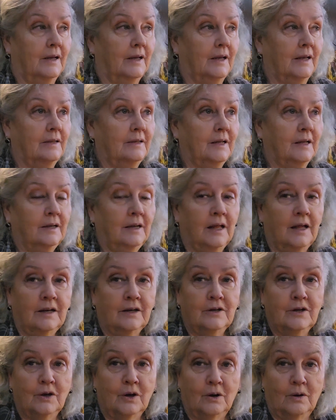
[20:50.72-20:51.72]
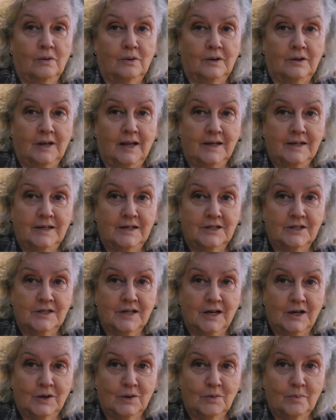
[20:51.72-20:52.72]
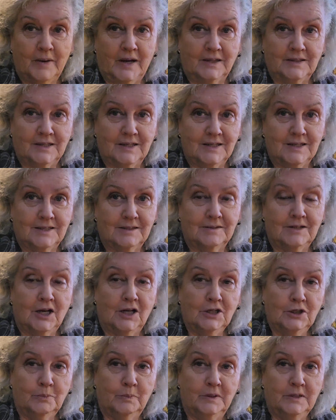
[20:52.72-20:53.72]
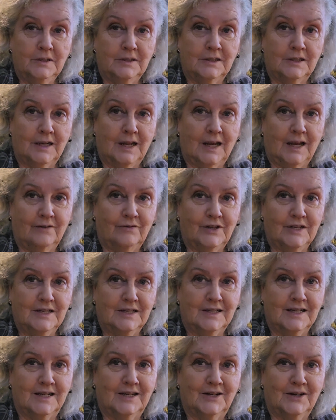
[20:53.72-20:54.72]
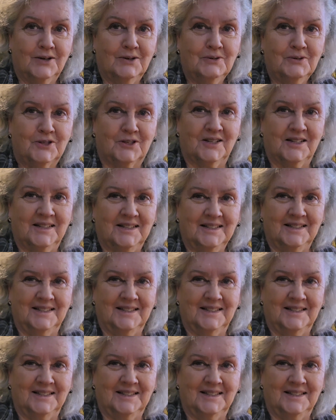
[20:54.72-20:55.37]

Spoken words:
And a lot of y'all ladies know about these husbands that have these egos.